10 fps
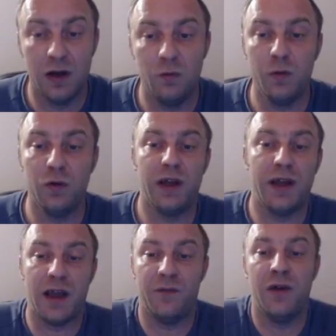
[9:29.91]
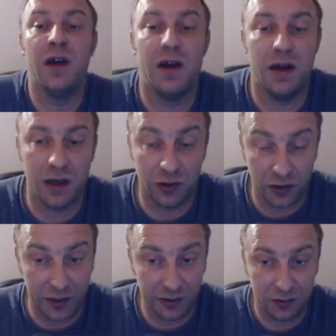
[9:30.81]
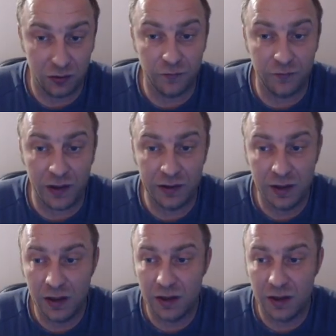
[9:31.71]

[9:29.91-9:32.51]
we would then have another knight to defend.